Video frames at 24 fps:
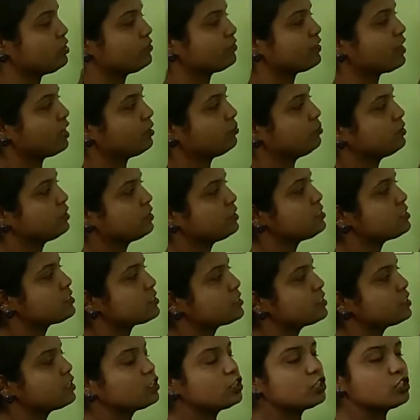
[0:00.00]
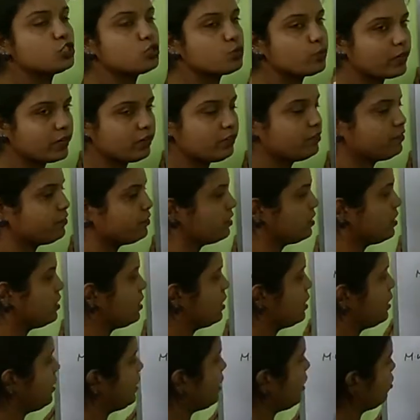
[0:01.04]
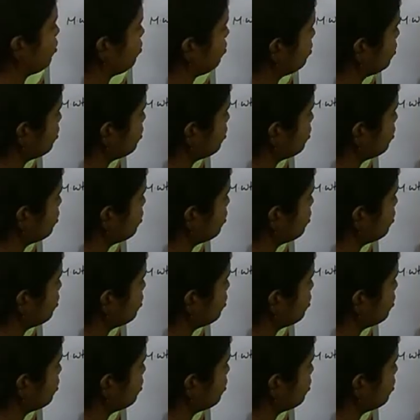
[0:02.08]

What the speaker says: carbon is 12. Now,